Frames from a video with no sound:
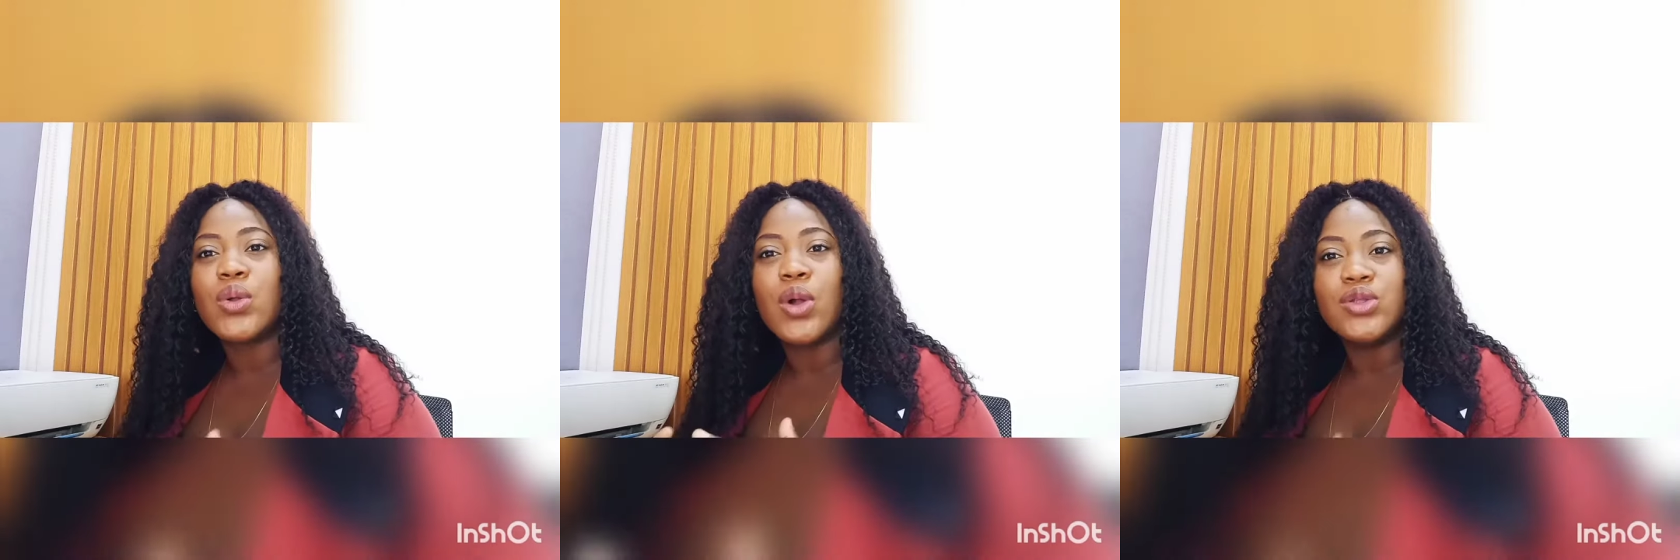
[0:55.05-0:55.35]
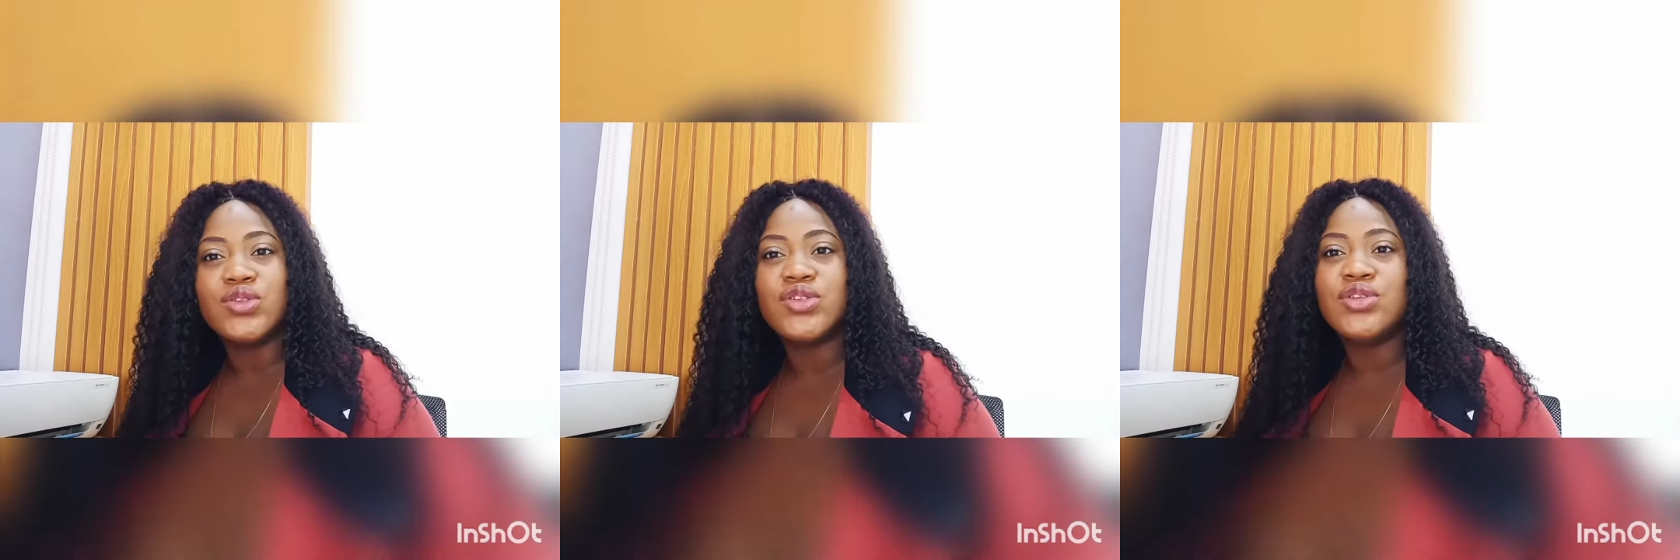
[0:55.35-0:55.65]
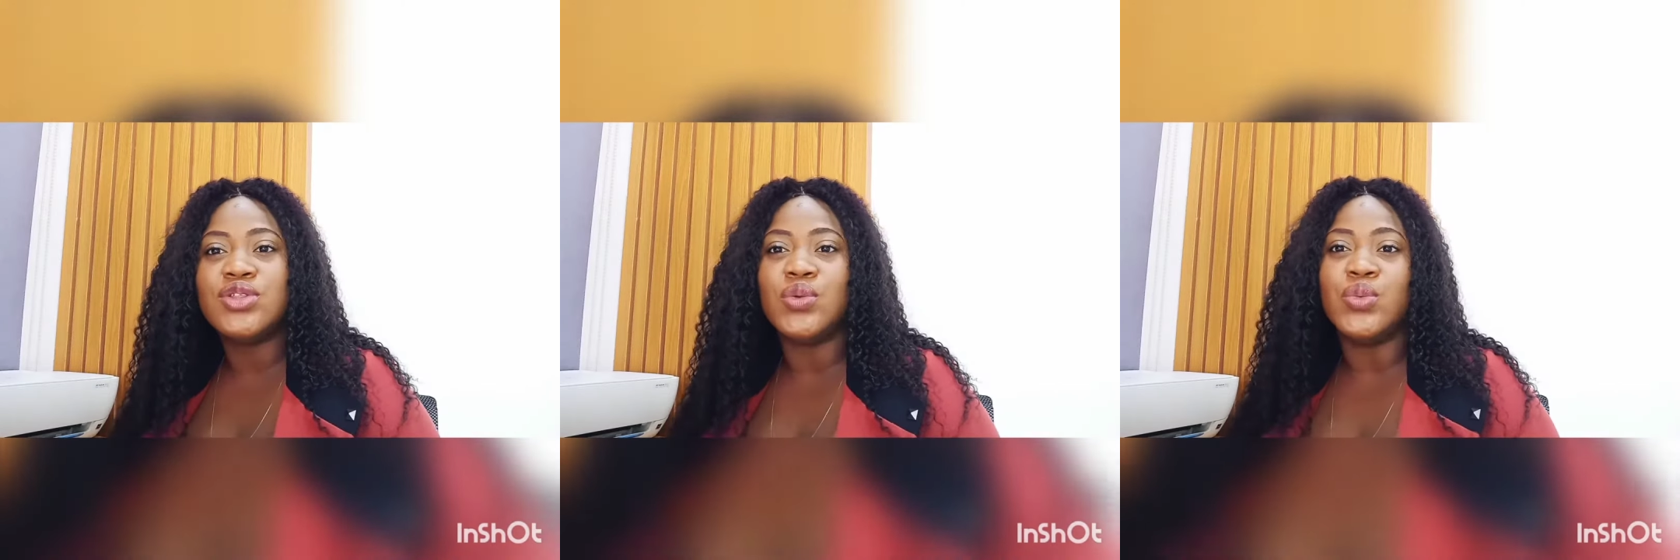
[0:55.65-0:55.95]

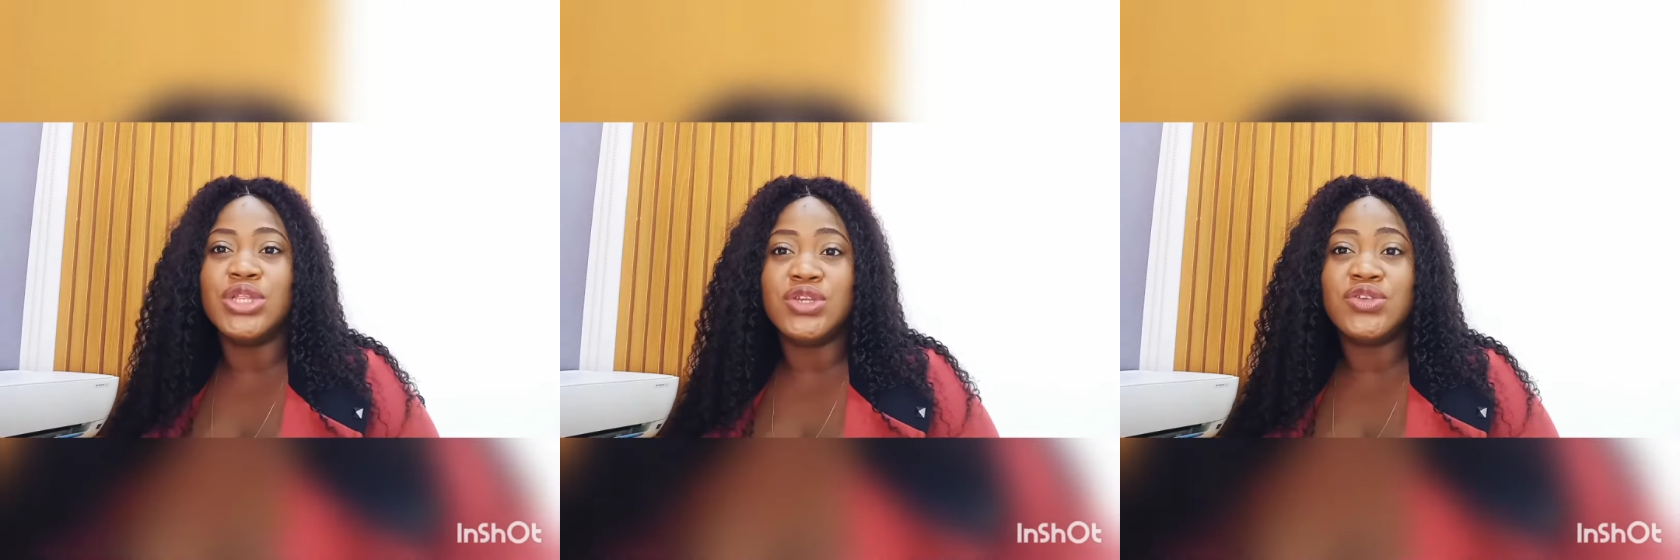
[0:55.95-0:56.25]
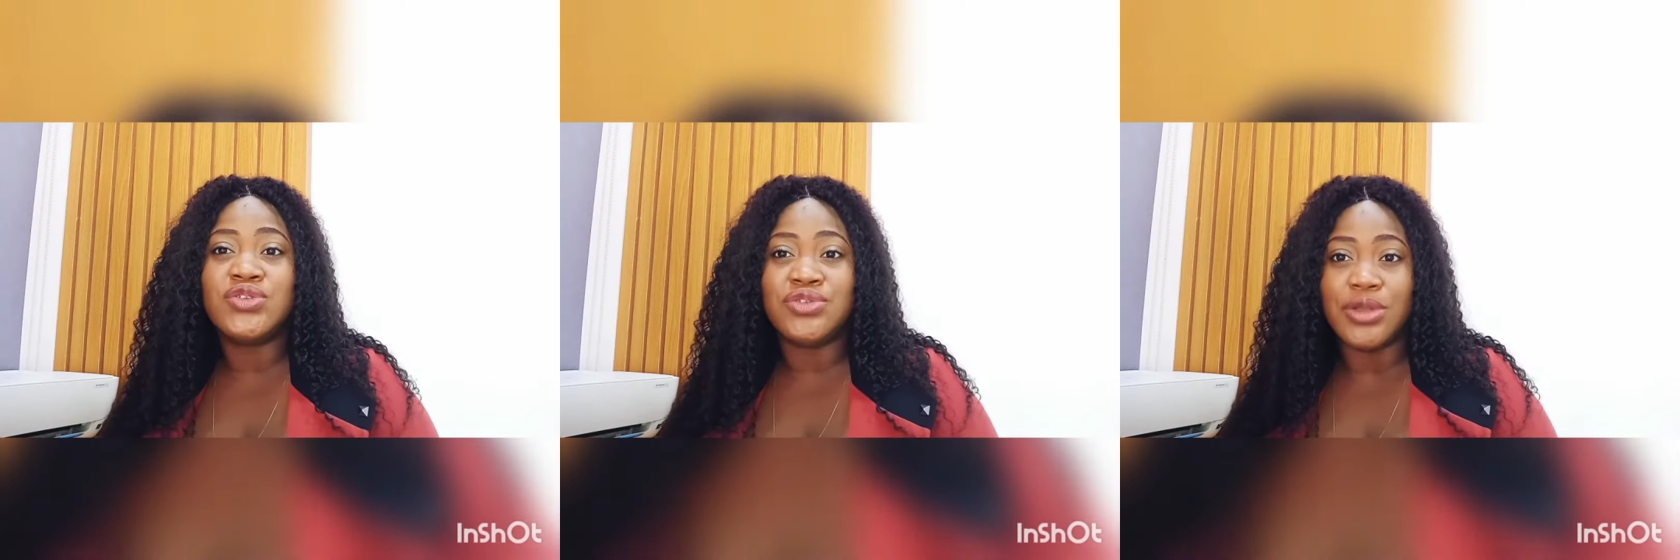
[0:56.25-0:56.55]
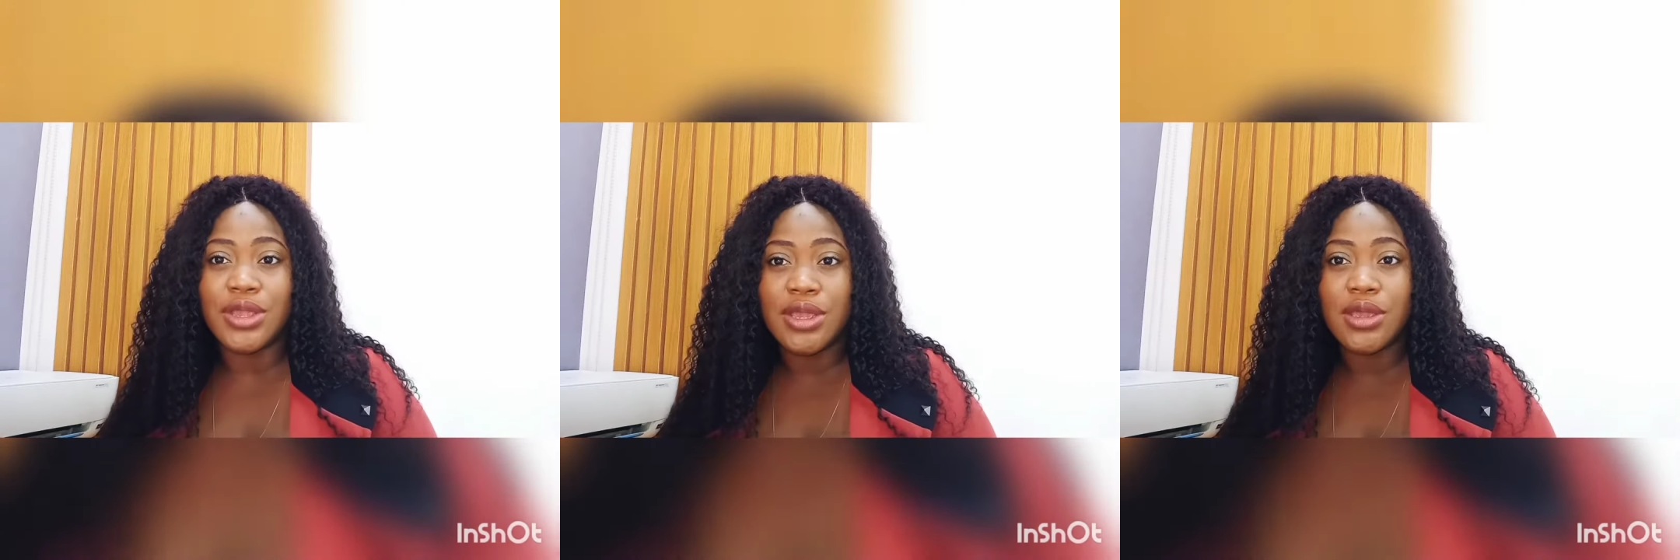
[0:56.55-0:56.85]
continue the winning
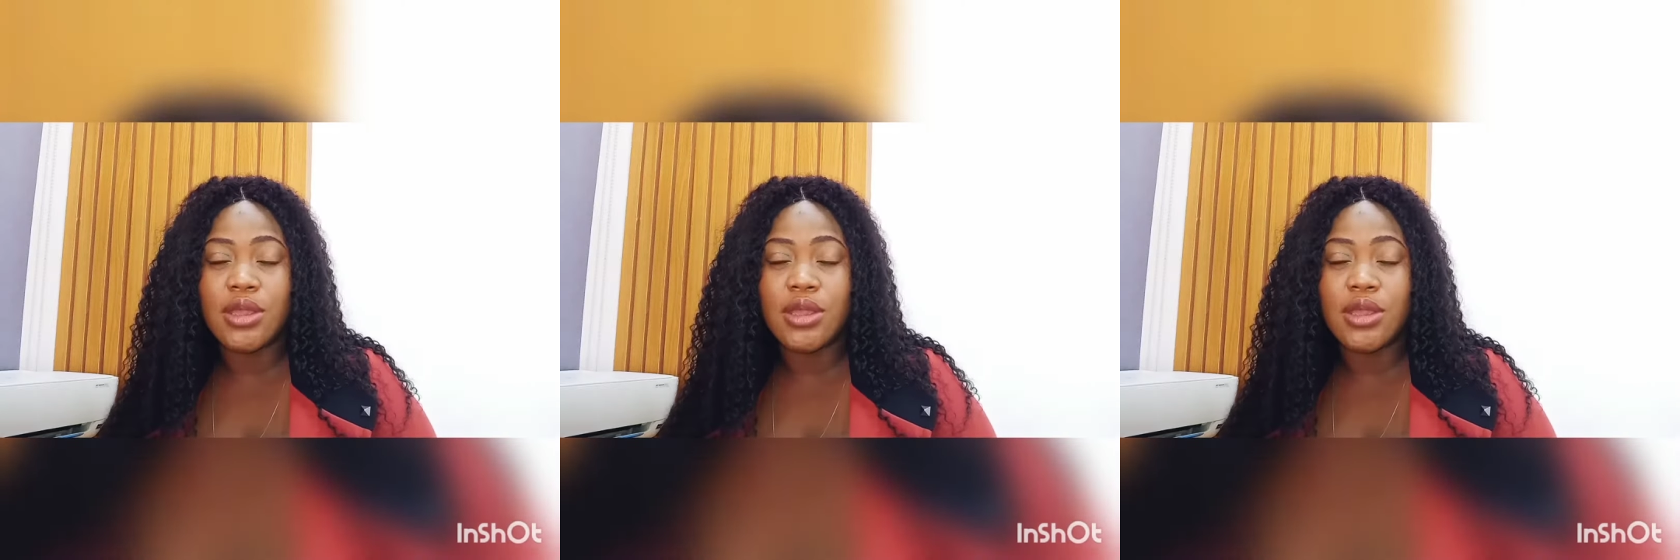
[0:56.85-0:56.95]
streak?